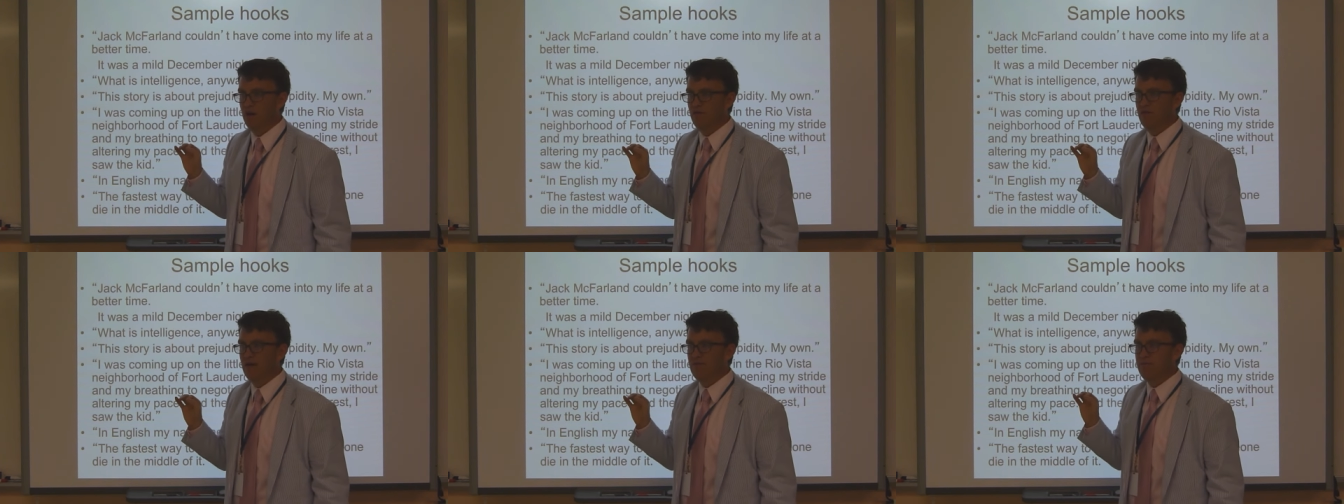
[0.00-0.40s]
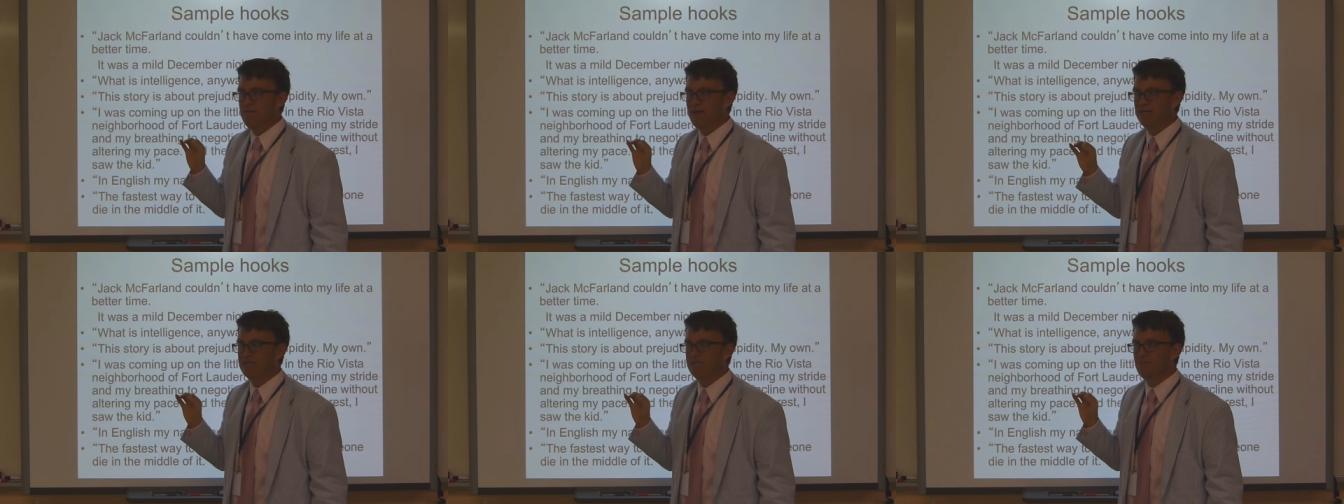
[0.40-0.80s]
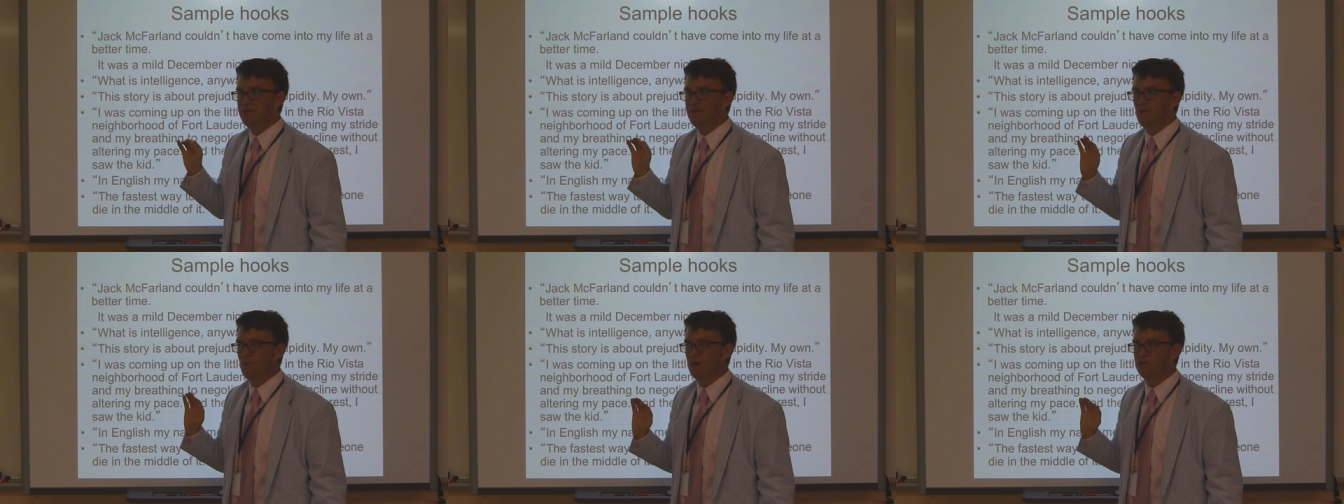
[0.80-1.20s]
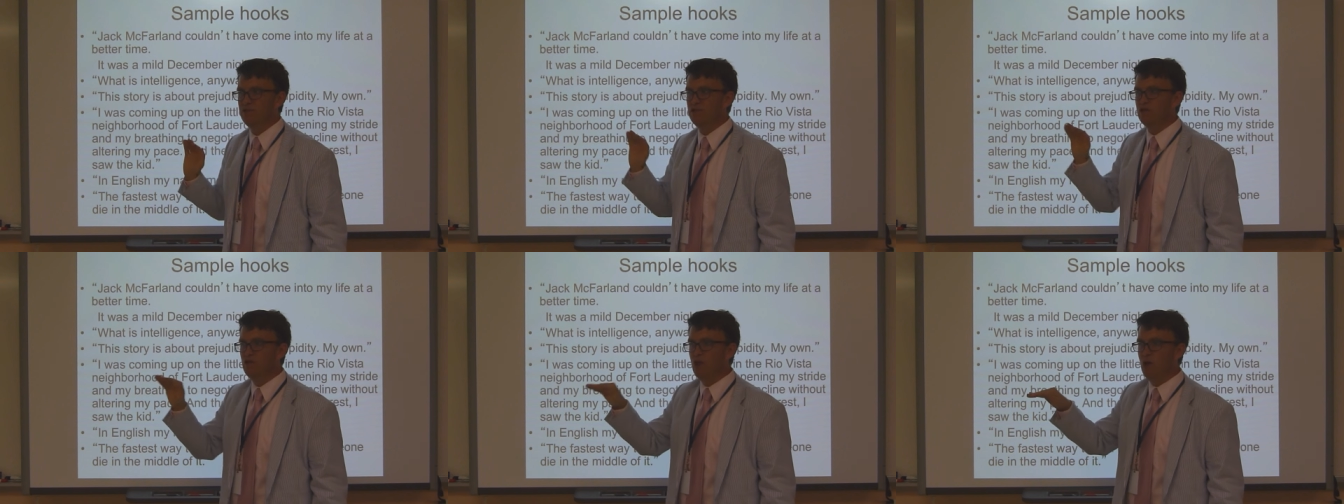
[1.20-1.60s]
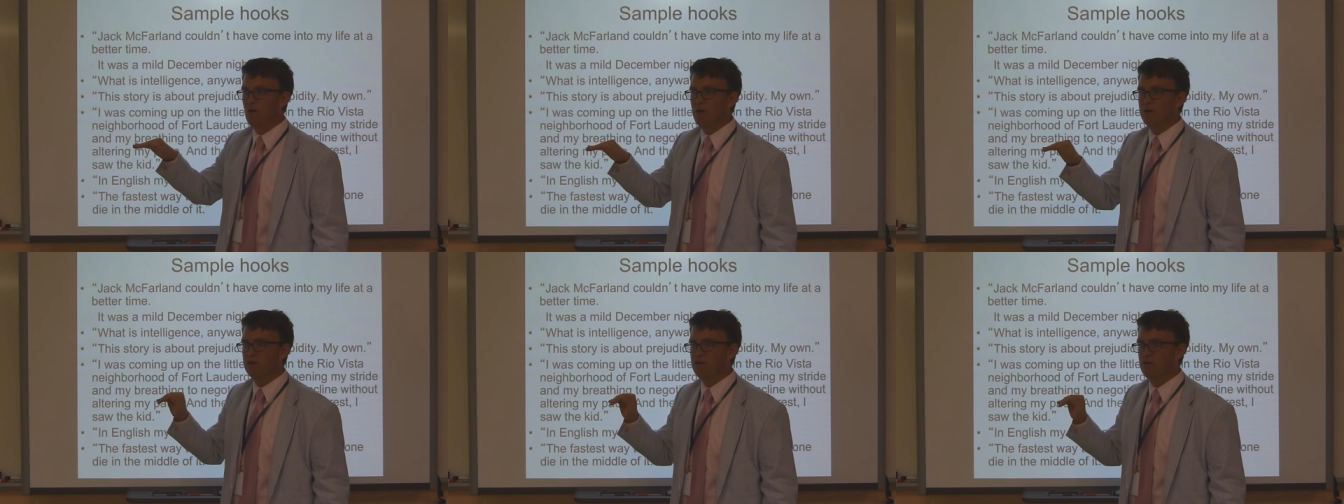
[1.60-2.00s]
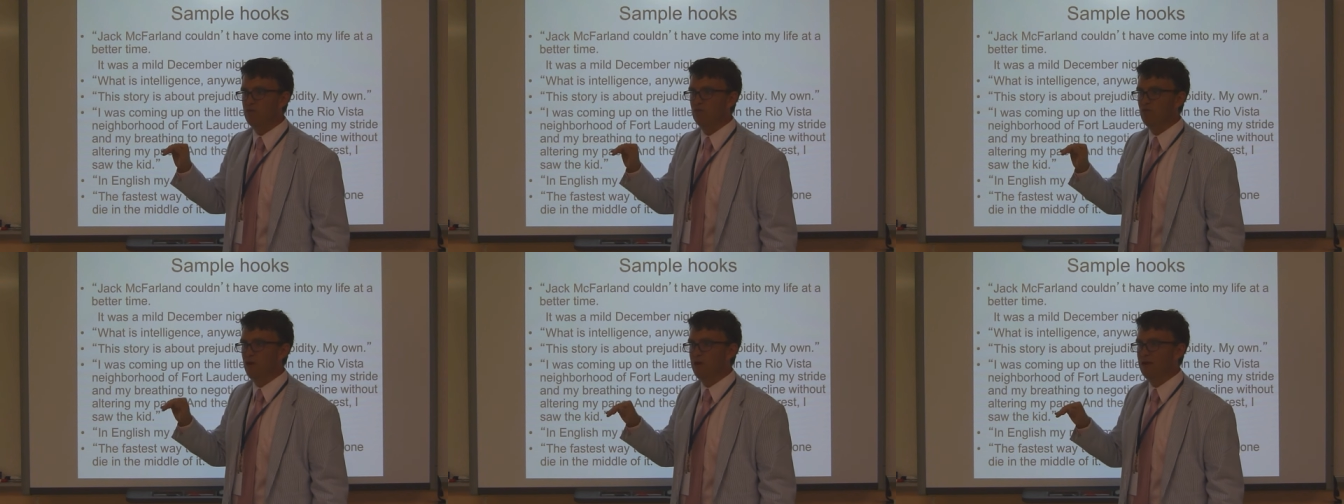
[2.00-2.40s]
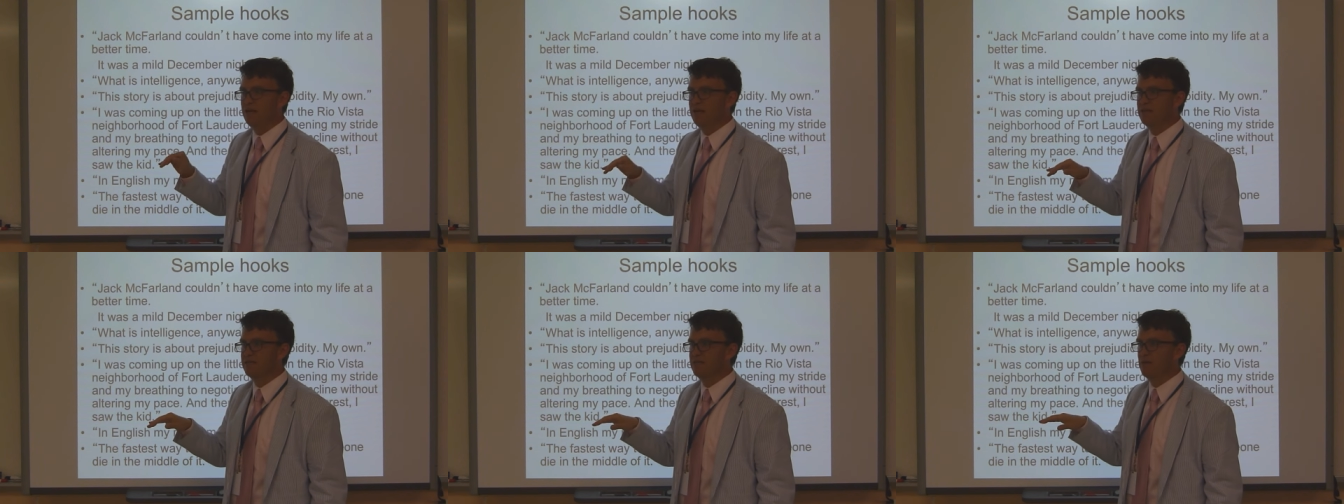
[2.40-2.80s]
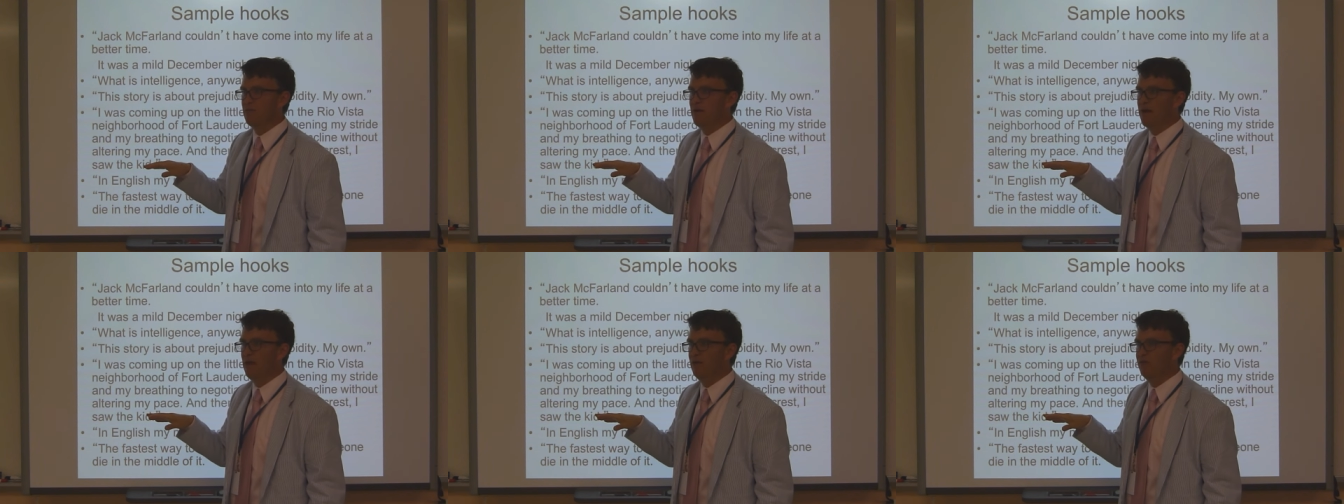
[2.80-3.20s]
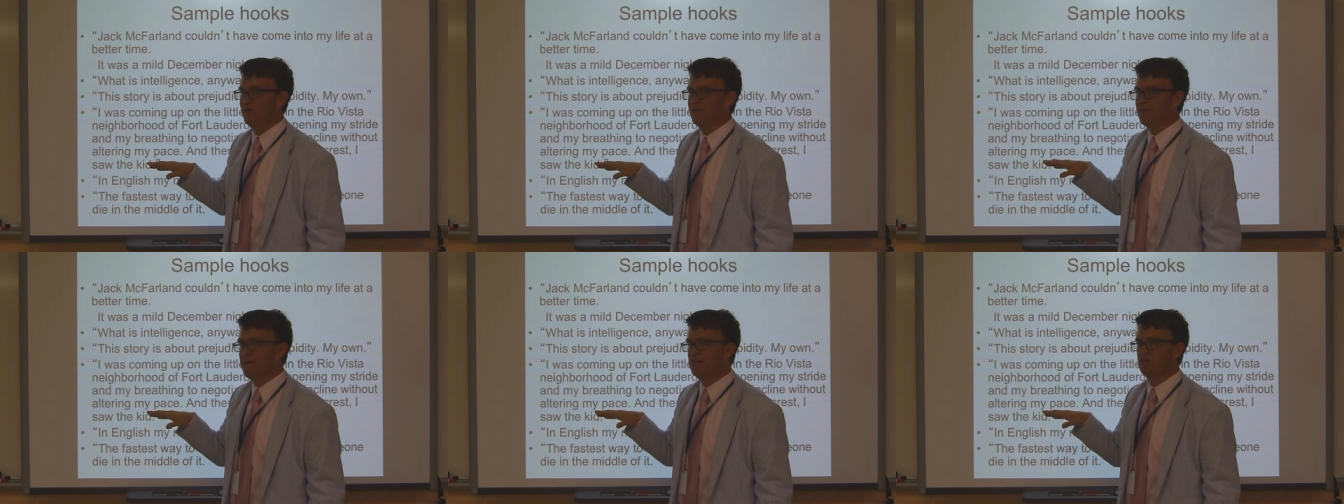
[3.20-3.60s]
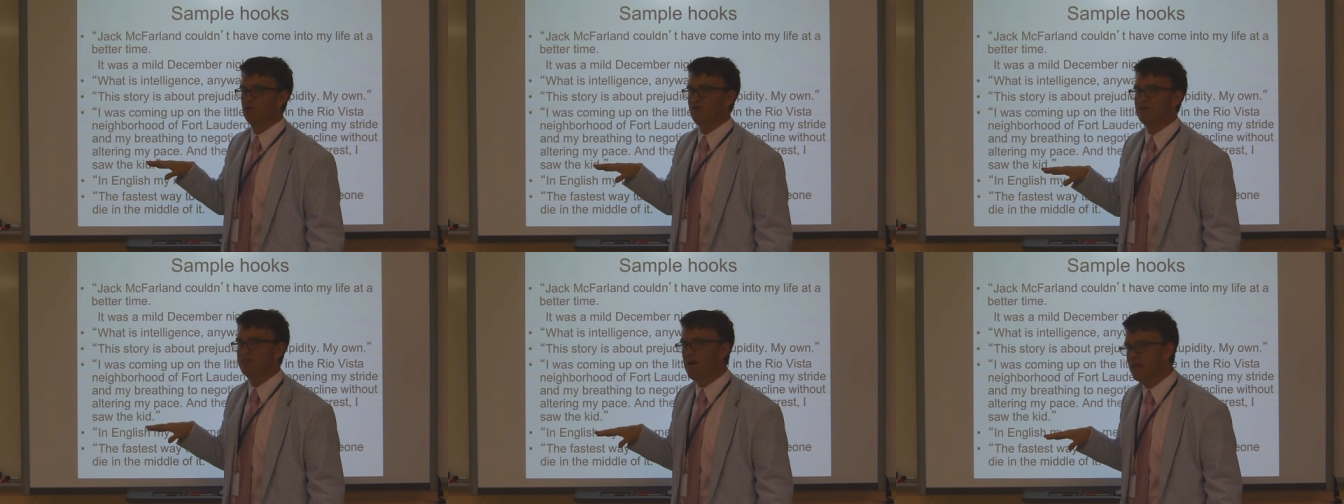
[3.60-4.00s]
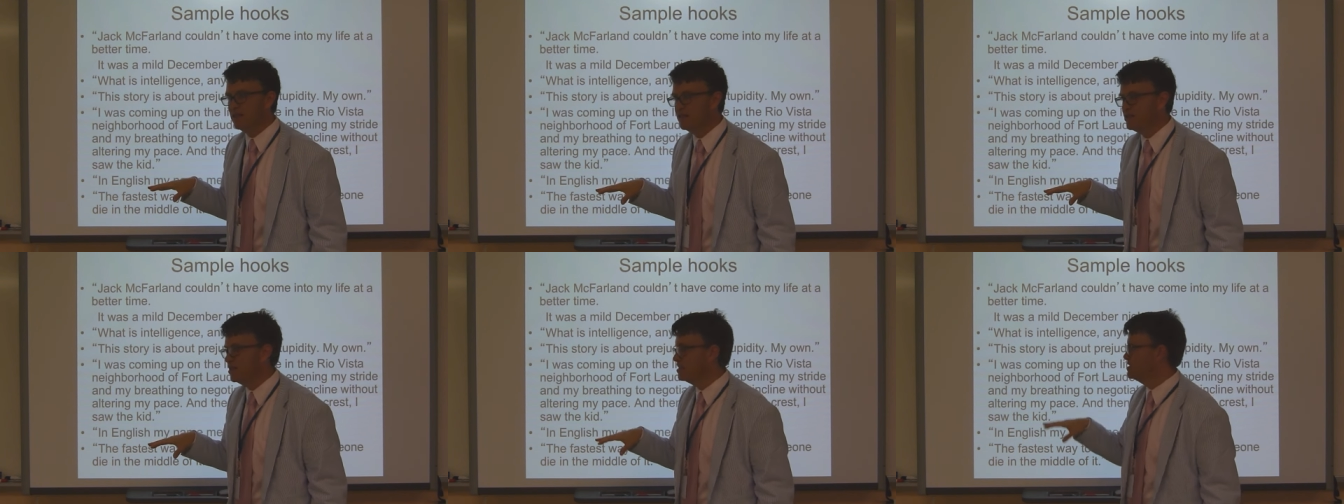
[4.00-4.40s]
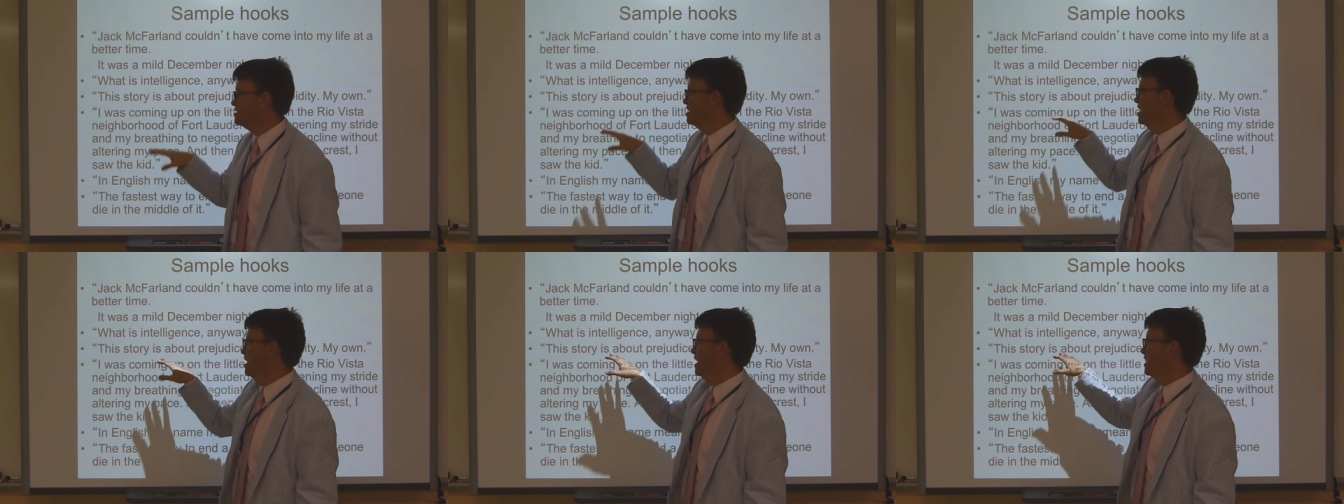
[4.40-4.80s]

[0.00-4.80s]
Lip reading: that makes me want to go into reading an essay about the nature of intelligence,